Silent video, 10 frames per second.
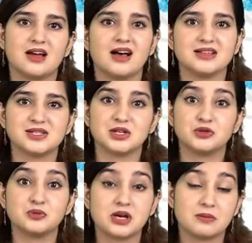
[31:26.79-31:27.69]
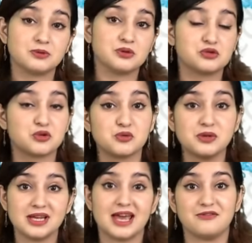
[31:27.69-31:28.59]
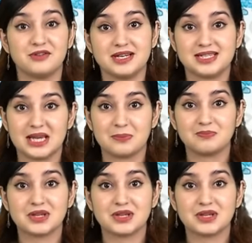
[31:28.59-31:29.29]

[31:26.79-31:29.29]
asked her to come to school every day.